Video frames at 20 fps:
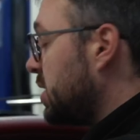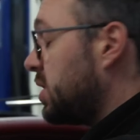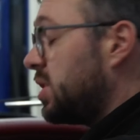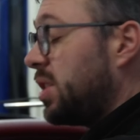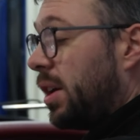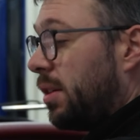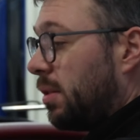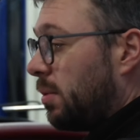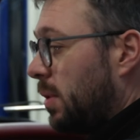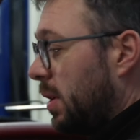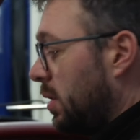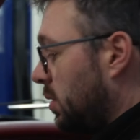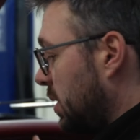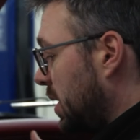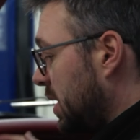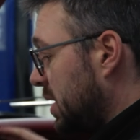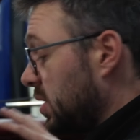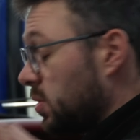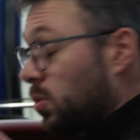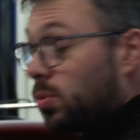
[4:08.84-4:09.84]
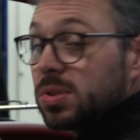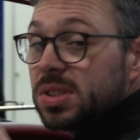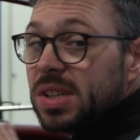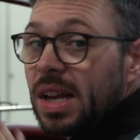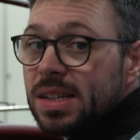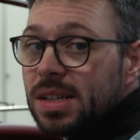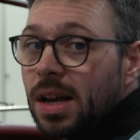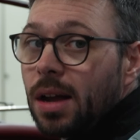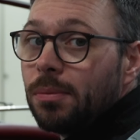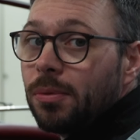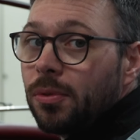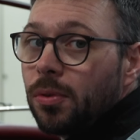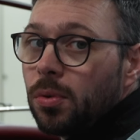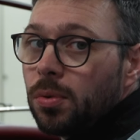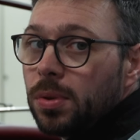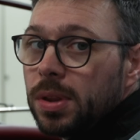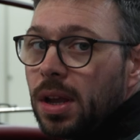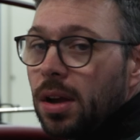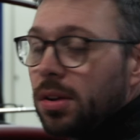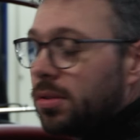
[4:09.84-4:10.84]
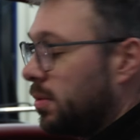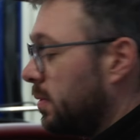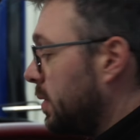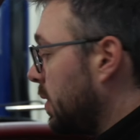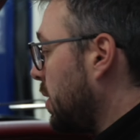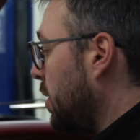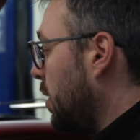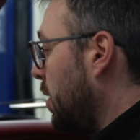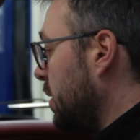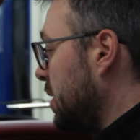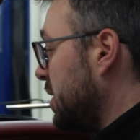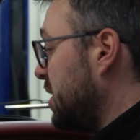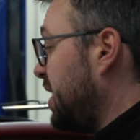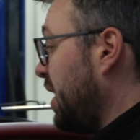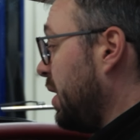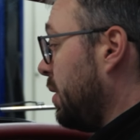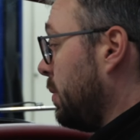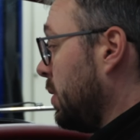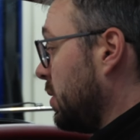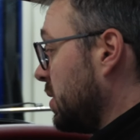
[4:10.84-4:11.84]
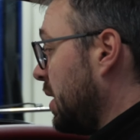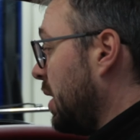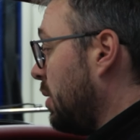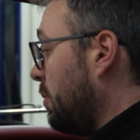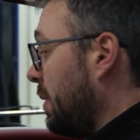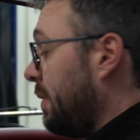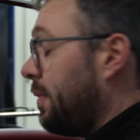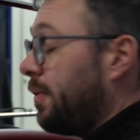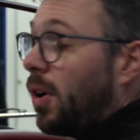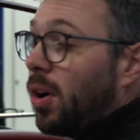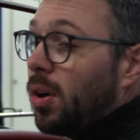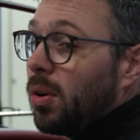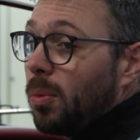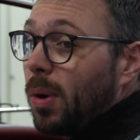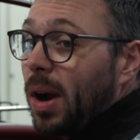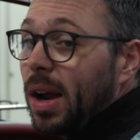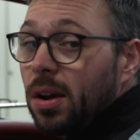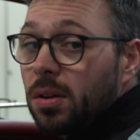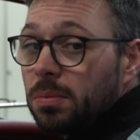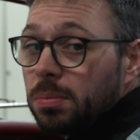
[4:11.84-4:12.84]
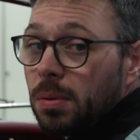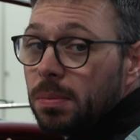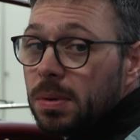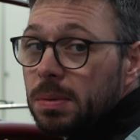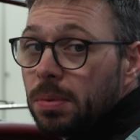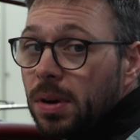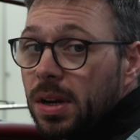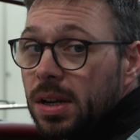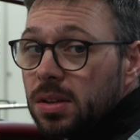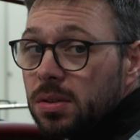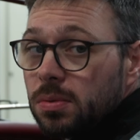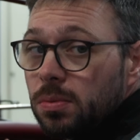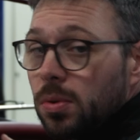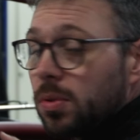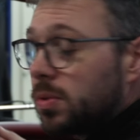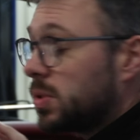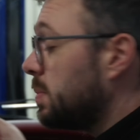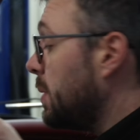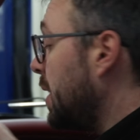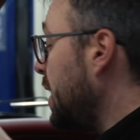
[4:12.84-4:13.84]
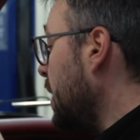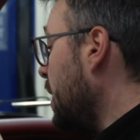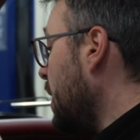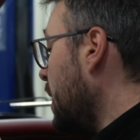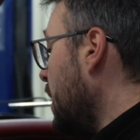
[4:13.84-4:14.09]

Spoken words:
steering wheel, this is all set up for the owner of the car. The steering wheel's a little bit far away. I'd probably bring it towards me.